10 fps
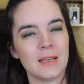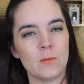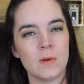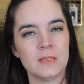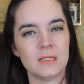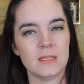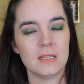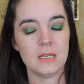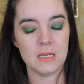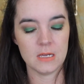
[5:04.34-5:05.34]
I was in
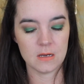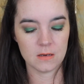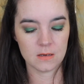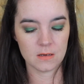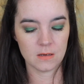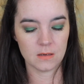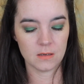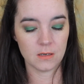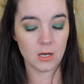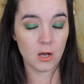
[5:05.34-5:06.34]
the
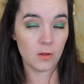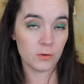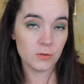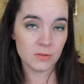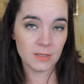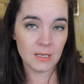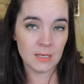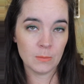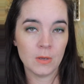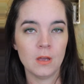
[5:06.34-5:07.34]
color
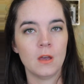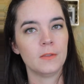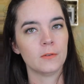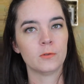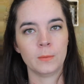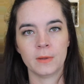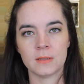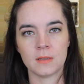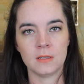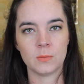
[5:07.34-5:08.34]
scheme, the
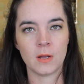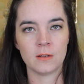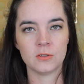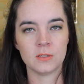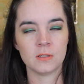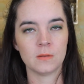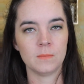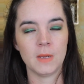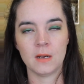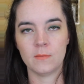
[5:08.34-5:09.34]
formulas on these polishes
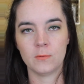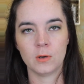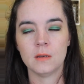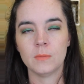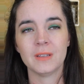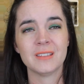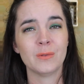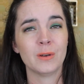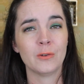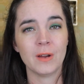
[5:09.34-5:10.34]
made up for it because they
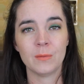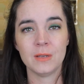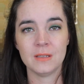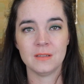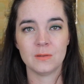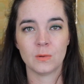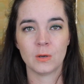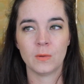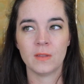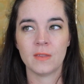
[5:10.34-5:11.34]
were incredibly easy to
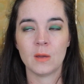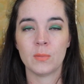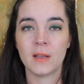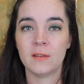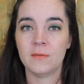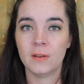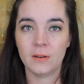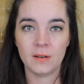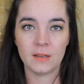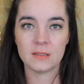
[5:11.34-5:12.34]
work with. They applied
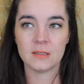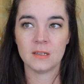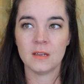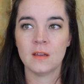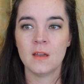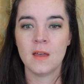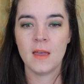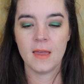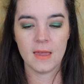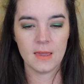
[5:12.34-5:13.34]
very nicely,
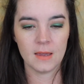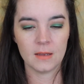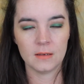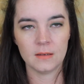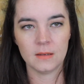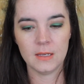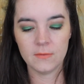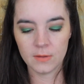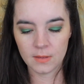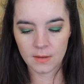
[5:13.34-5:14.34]
and
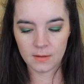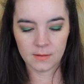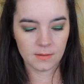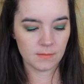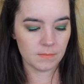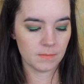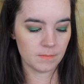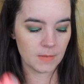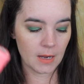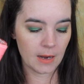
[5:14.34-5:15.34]
even this
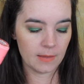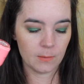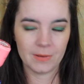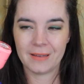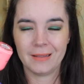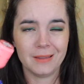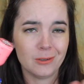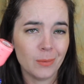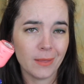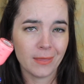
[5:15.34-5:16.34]
guy that was a
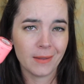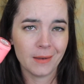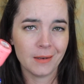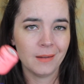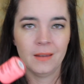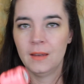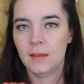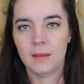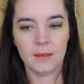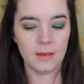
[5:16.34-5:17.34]
little bit thin,
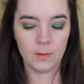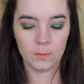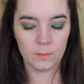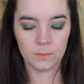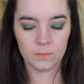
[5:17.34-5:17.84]
it